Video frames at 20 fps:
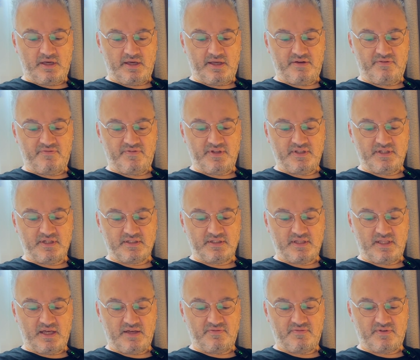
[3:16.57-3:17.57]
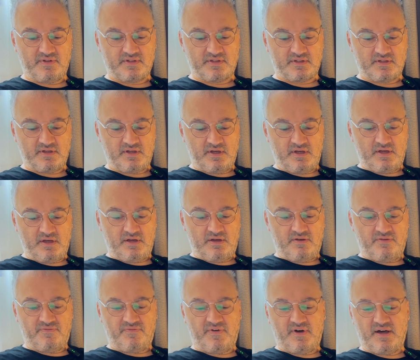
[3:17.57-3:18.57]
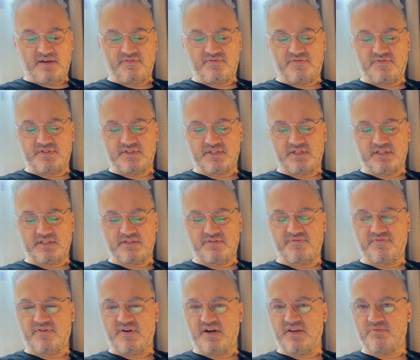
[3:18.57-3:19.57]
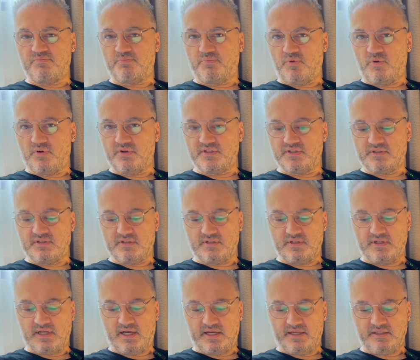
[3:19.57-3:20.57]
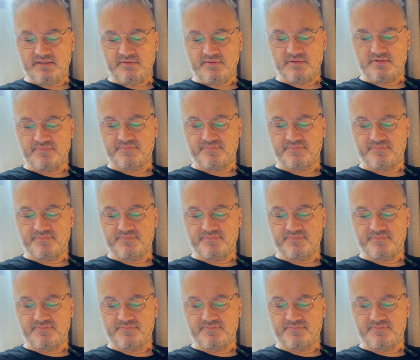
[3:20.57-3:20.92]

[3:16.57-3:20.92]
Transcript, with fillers: NVIDIA drivers five sixty-five point nine,